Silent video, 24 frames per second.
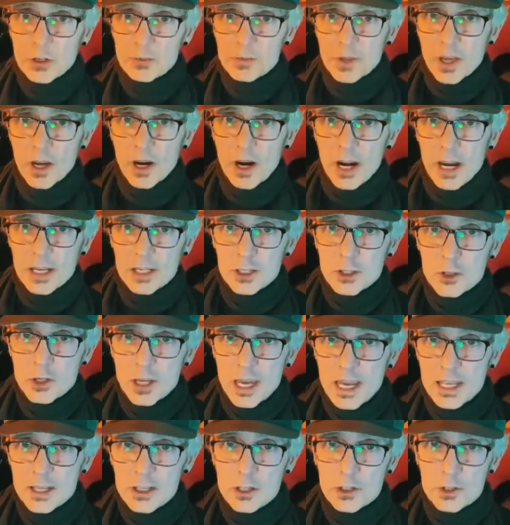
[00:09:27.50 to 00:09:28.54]
All right, you
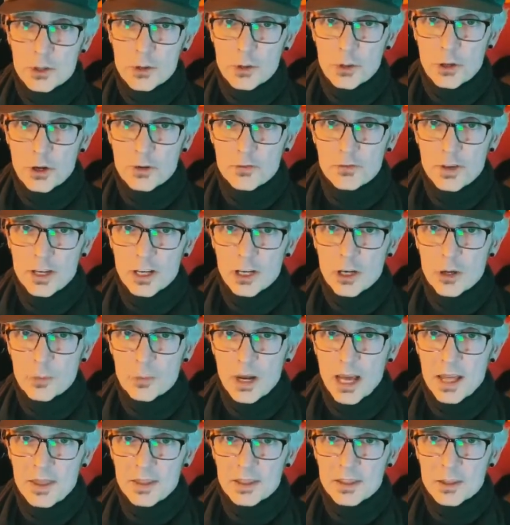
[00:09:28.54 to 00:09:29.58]
can use your 3rd finger, but
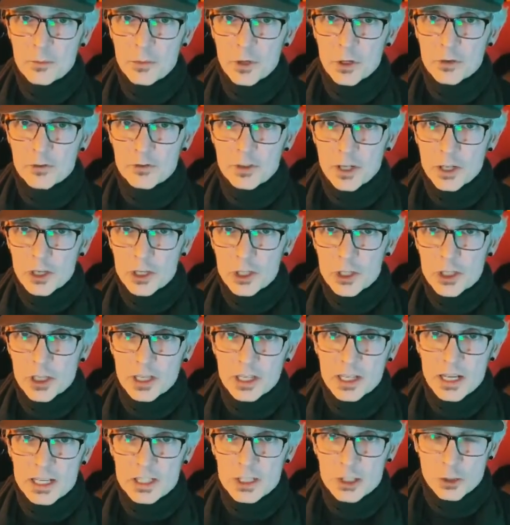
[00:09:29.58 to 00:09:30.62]
I think the middle finger, because you get a
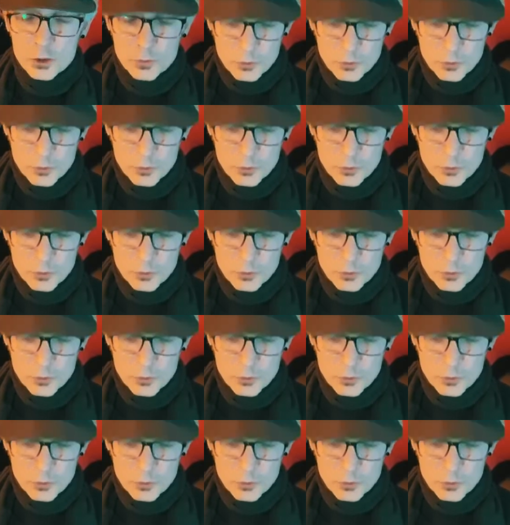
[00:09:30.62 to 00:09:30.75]
nice little